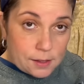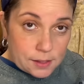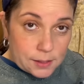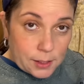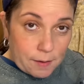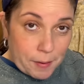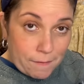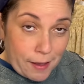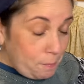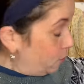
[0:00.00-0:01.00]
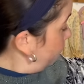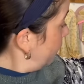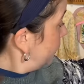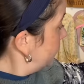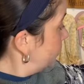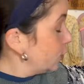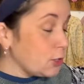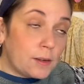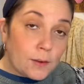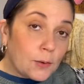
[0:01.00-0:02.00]
still have my Fat Bird Finds stickers.
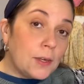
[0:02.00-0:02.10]
If you